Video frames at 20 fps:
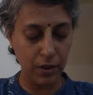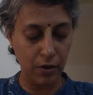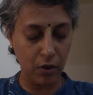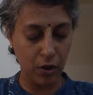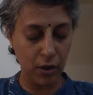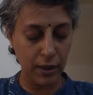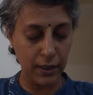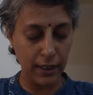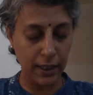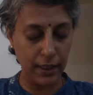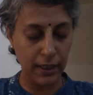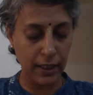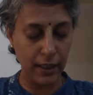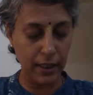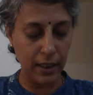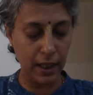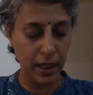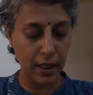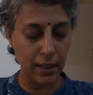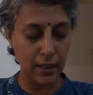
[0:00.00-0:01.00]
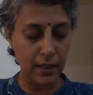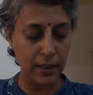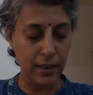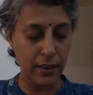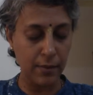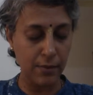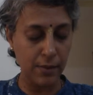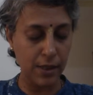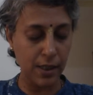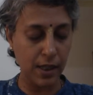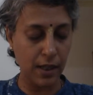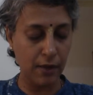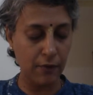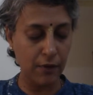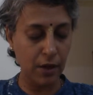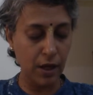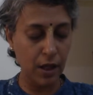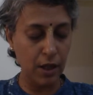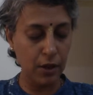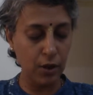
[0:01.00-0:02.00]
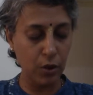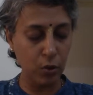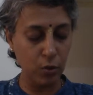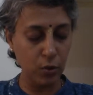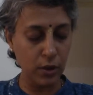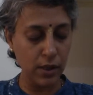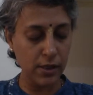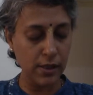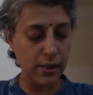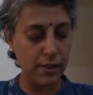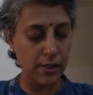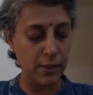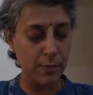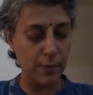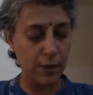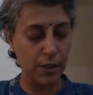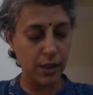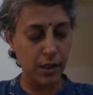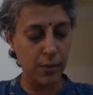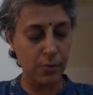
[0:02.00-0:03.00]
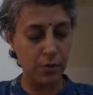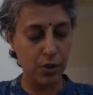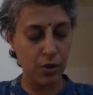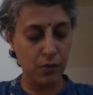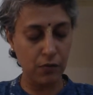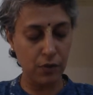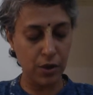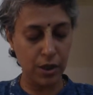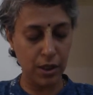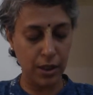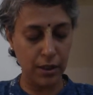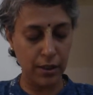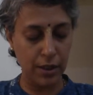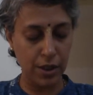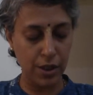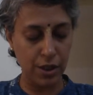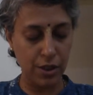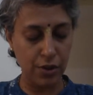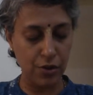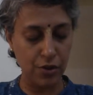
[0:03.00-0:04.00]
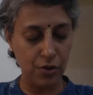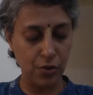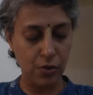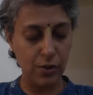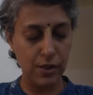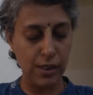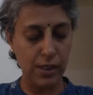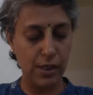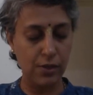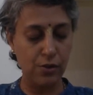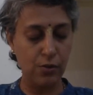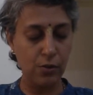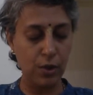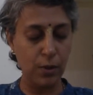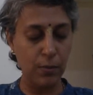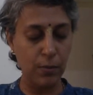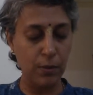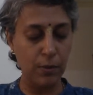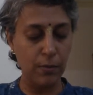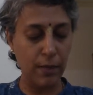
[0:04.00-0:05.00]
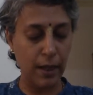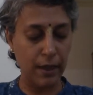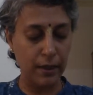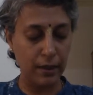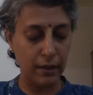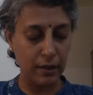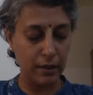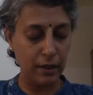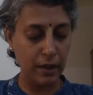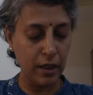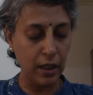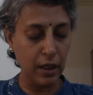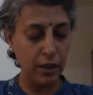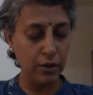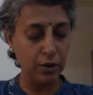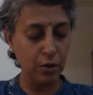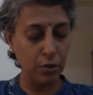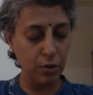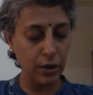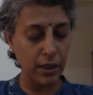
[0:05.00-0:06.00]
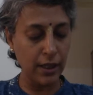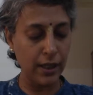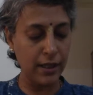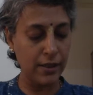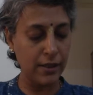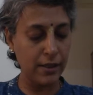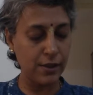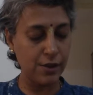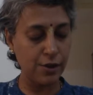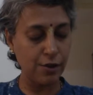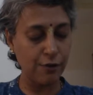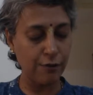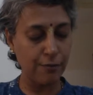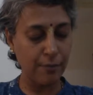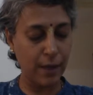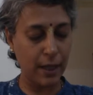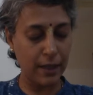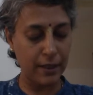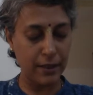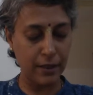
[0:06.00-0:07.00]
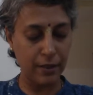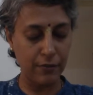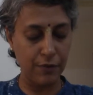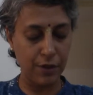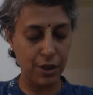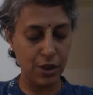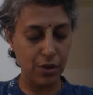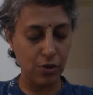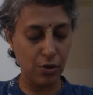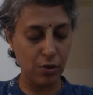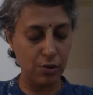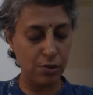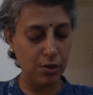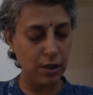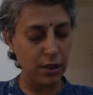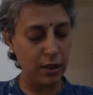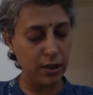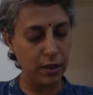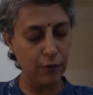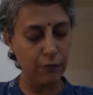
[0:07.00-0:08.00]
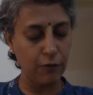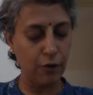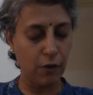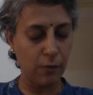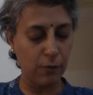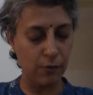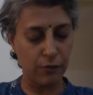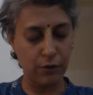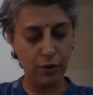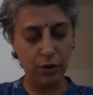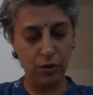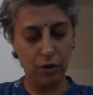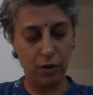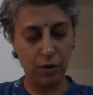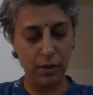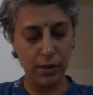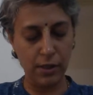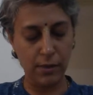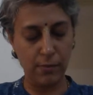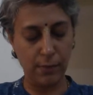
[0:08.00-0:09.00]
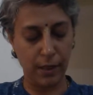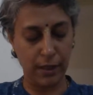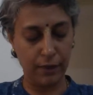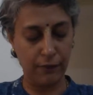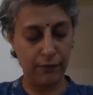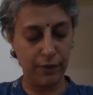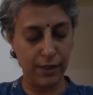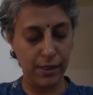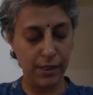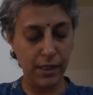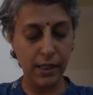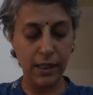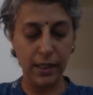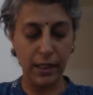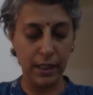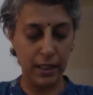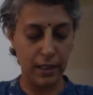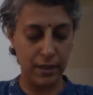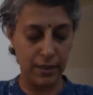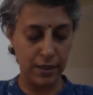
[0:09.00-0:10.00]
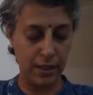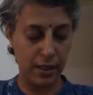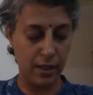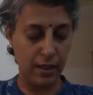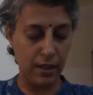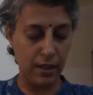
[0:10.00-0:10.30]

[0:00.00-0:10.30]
Lord can incarnate Himself to the sense perception of the conditioned souls in a suitable manner through the agency of matter, which is also another form of the Lord's manifested energy.